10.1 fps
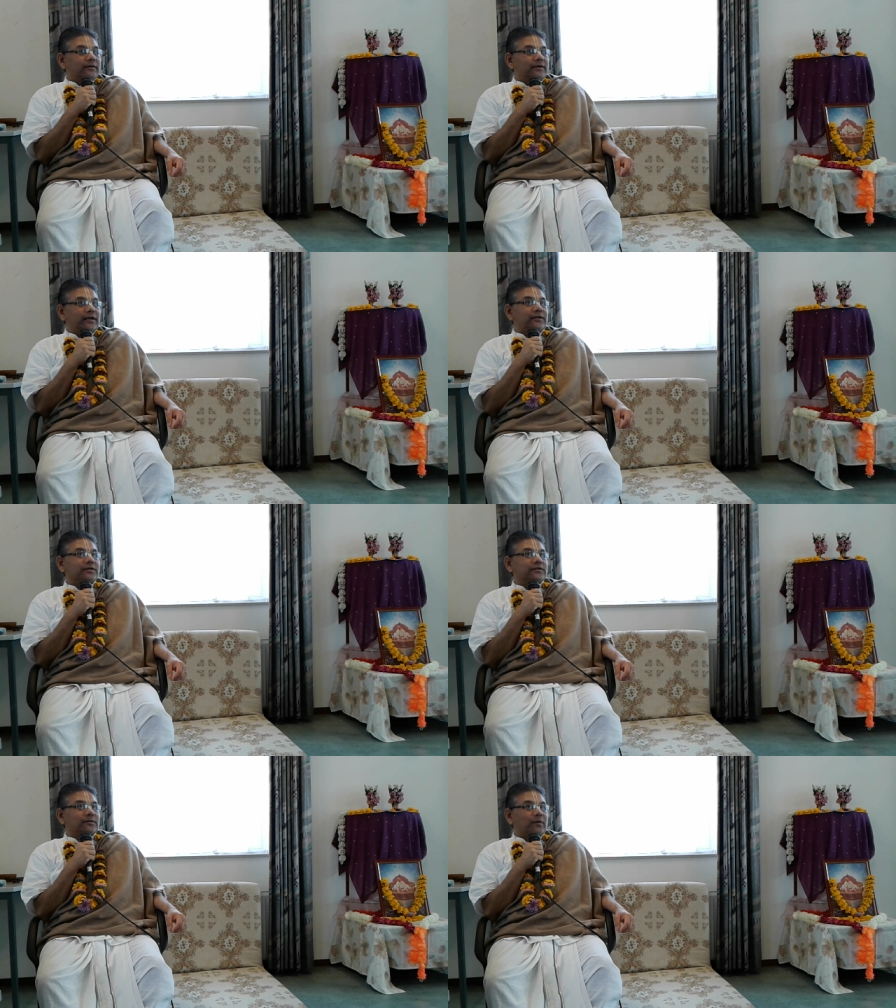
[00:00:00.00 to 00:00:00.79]
teach
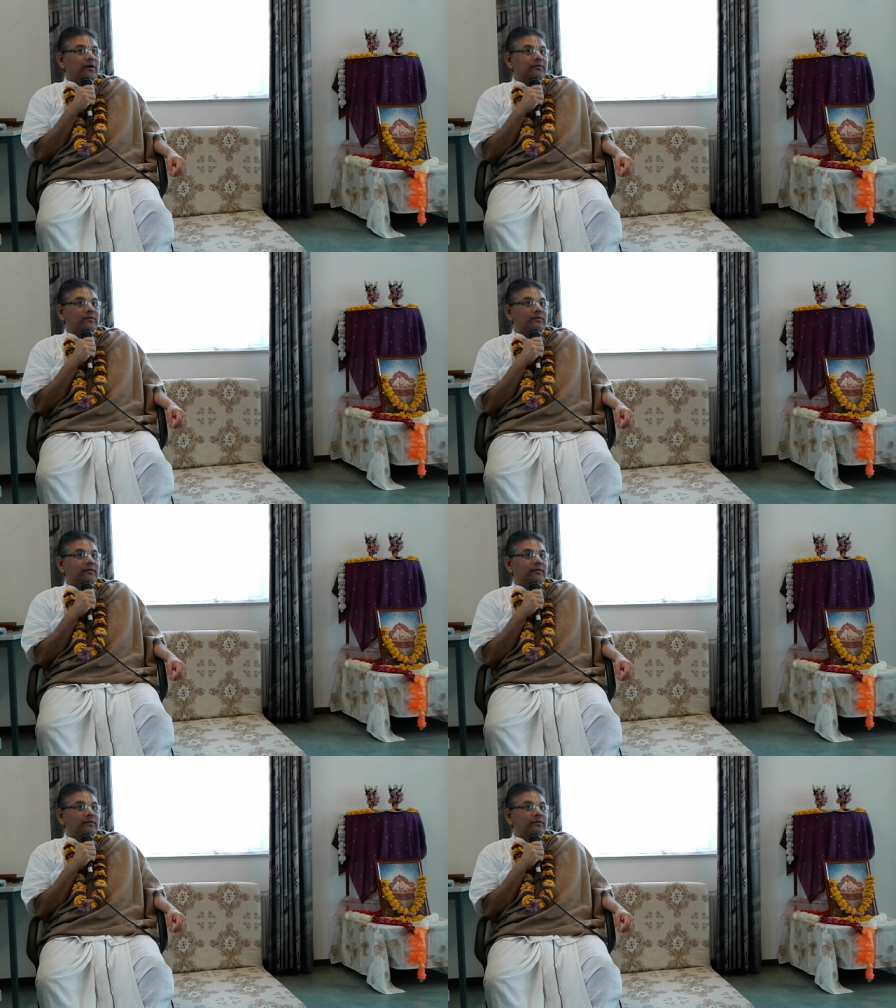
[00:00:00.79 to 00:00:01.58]
us about
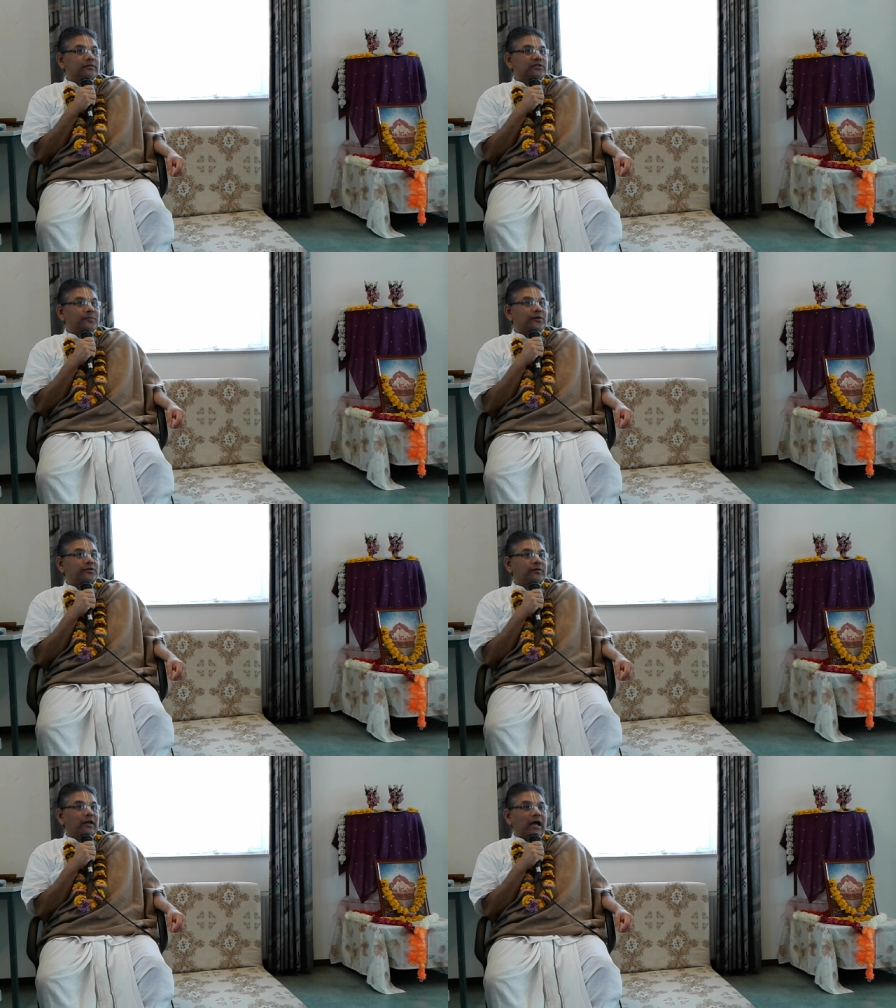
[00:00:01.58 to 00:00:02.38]

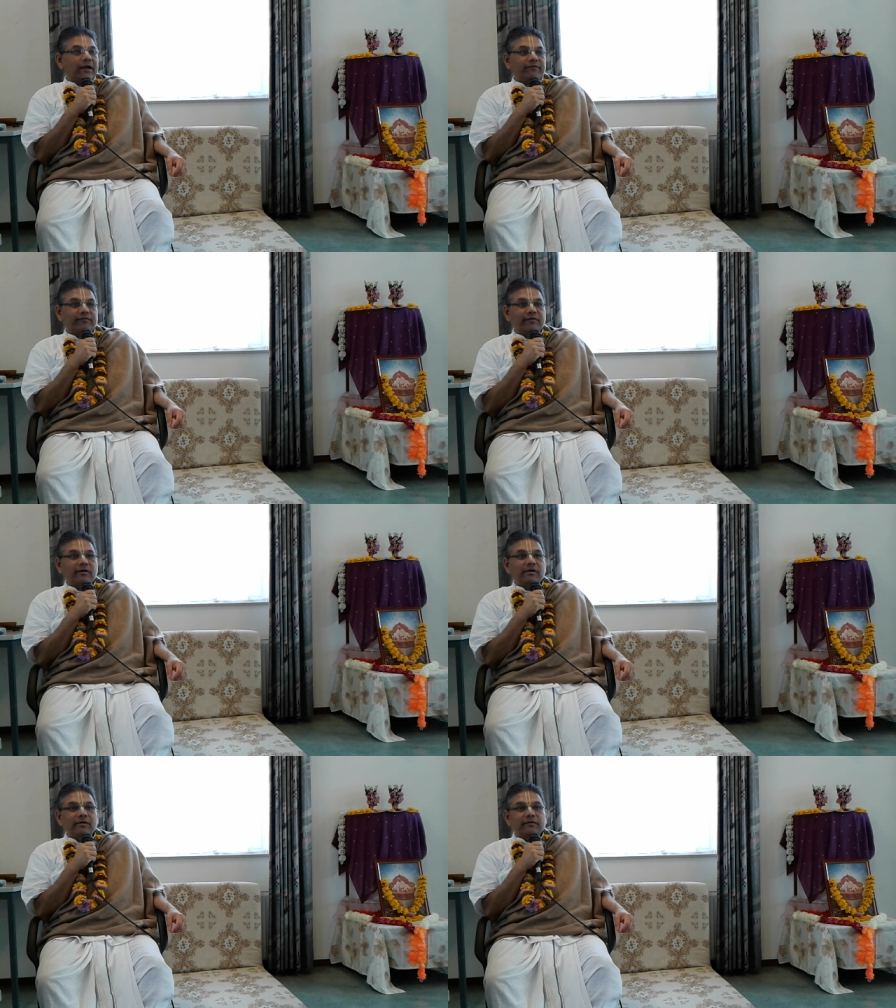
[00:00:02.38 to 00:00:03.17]
spiritual life,
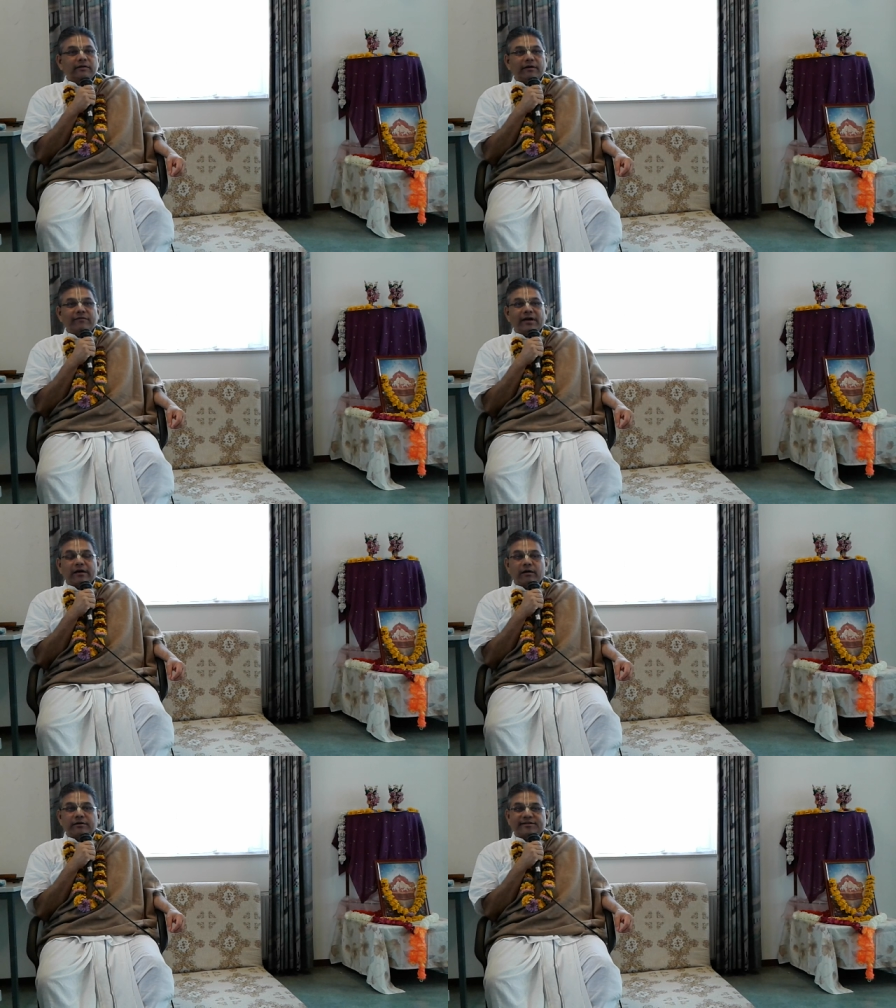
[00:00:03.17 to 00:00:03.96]
that we are
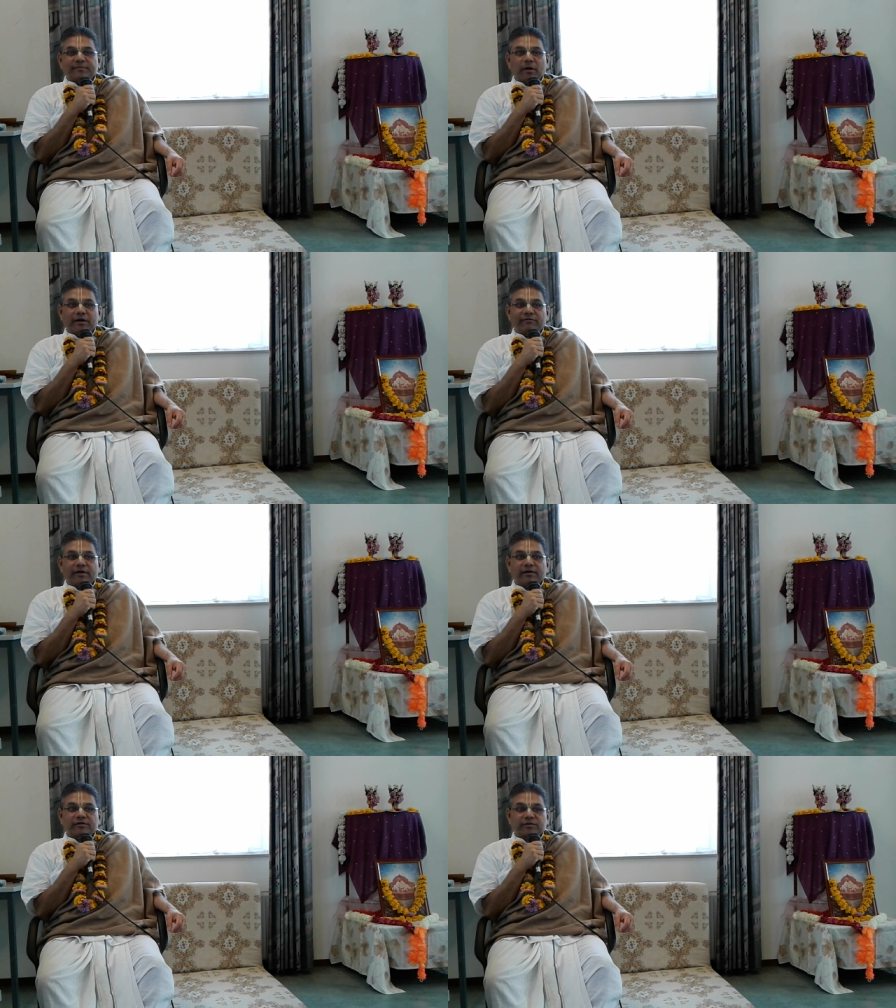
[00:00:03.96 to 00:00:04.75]
not this body, we
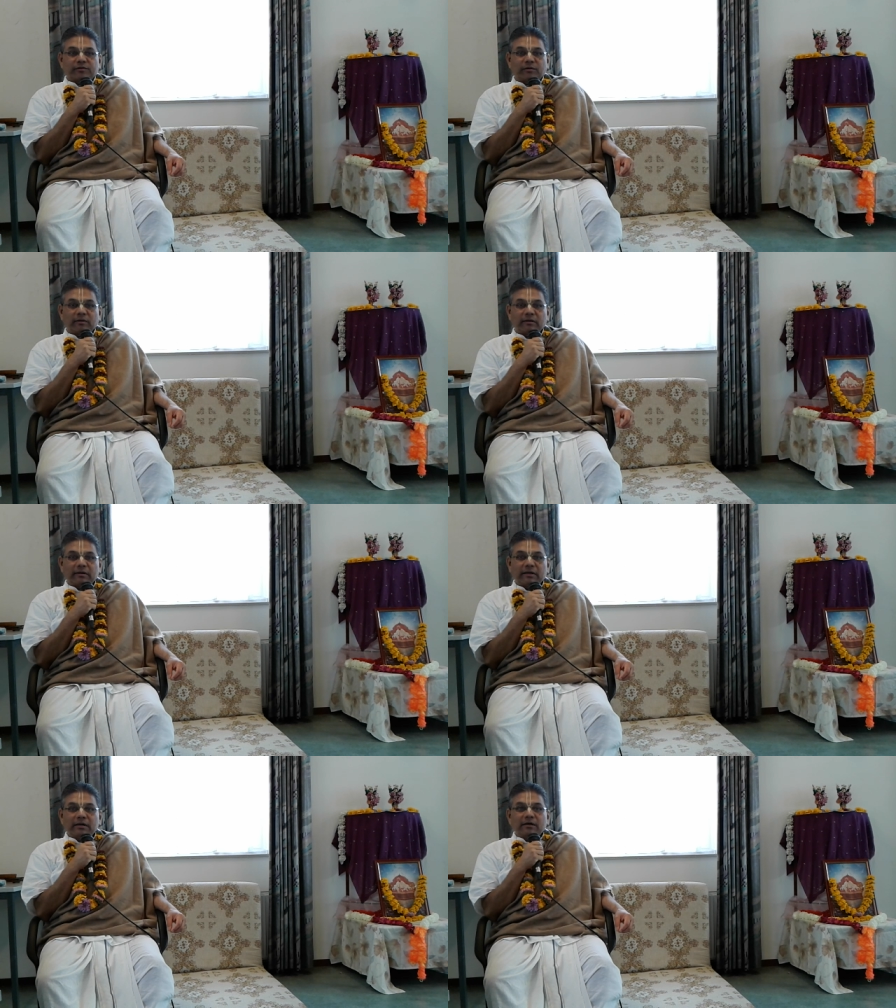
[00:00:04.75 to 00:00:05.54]
are a
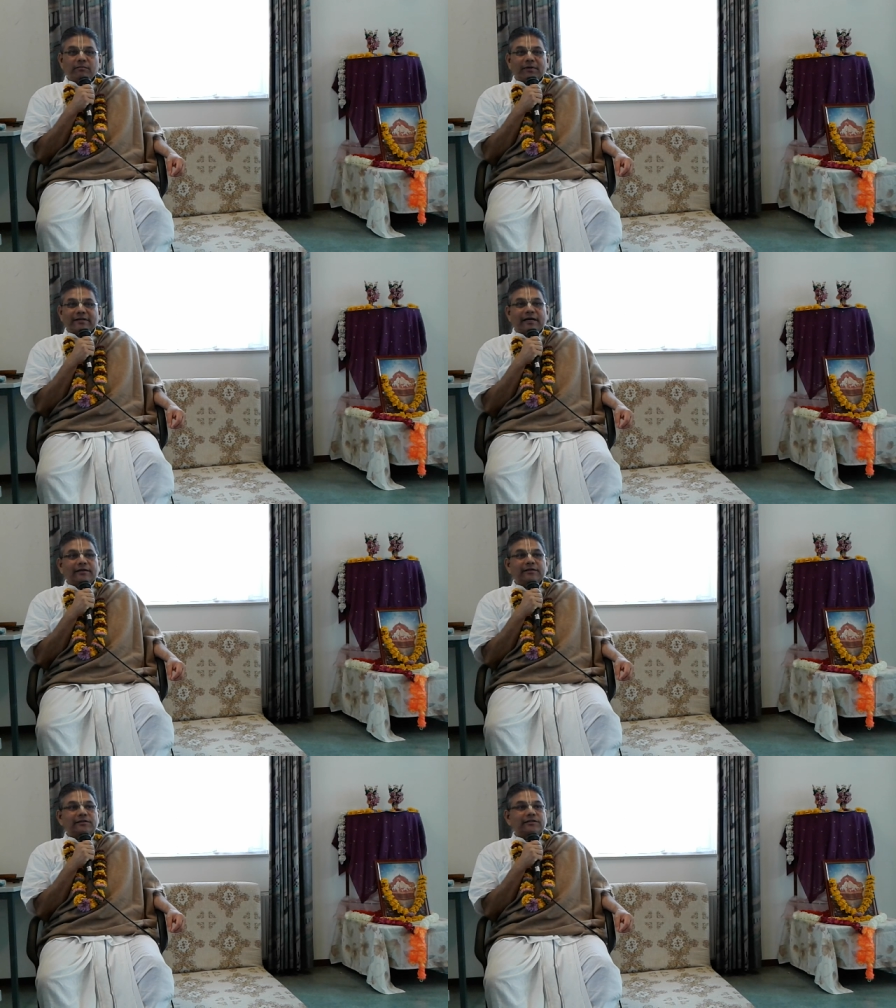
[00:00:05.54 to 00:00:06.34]
soul. But that
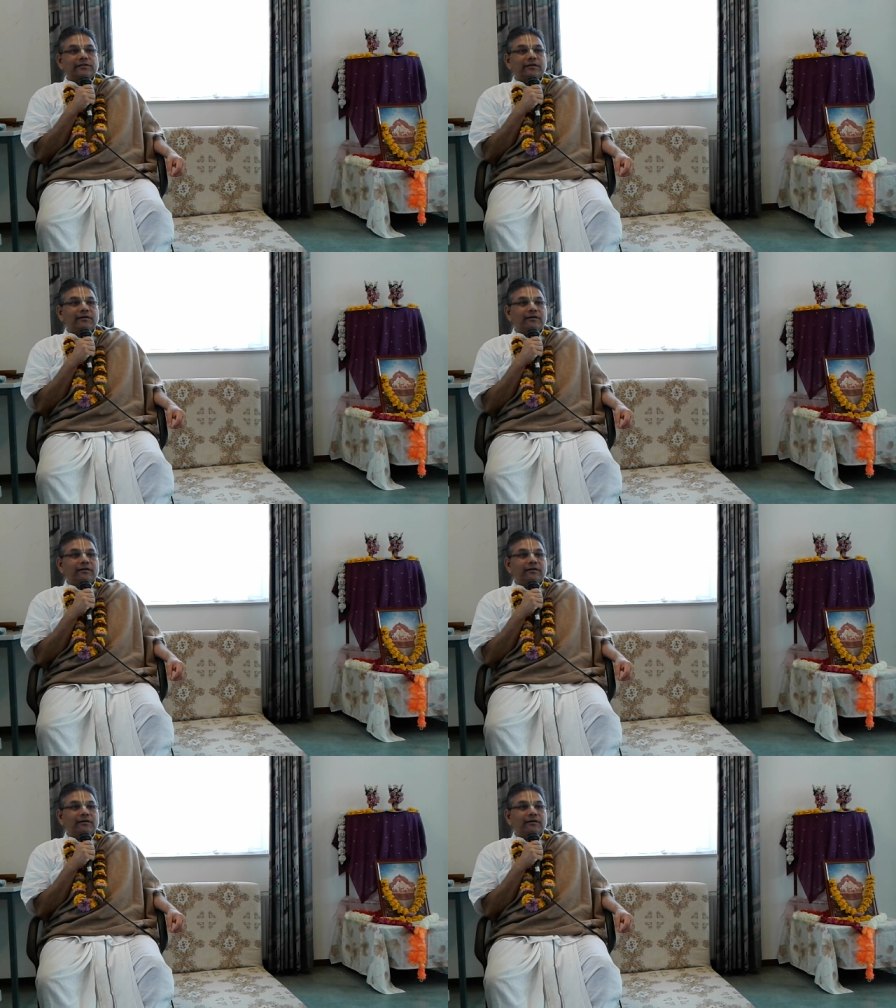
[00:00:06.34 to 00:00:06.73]
is,